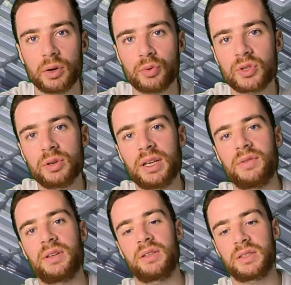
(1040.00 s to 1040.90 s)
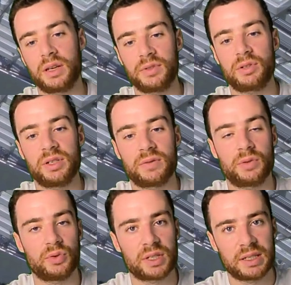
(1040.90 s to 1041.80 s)
but they also give the conservatories,
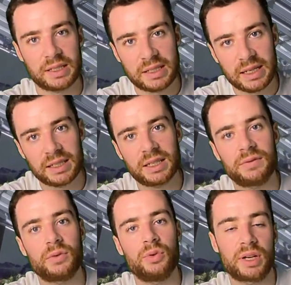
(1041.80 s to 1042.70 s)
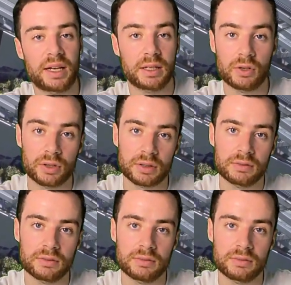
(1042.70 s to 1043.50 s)
of course, a distinctive organic look.